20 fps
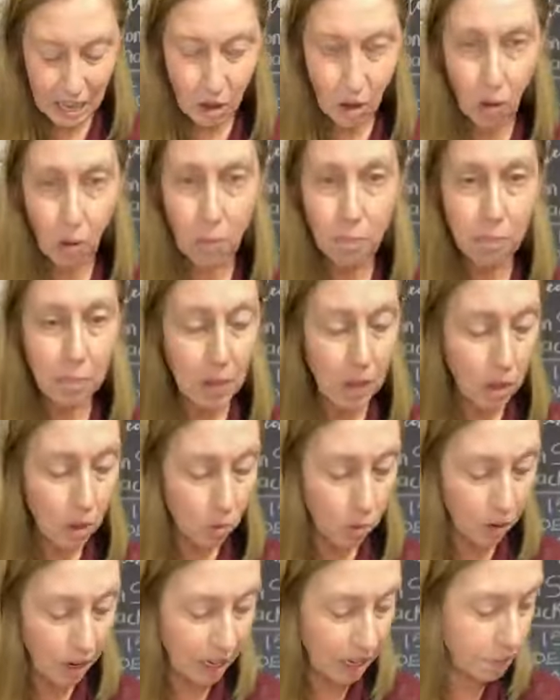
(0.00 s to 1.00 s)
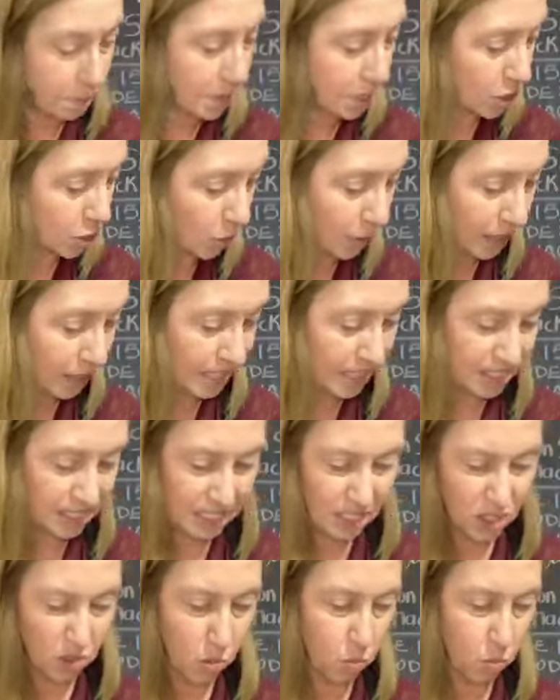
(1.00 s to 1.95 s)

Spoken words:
So we're going to be doing this.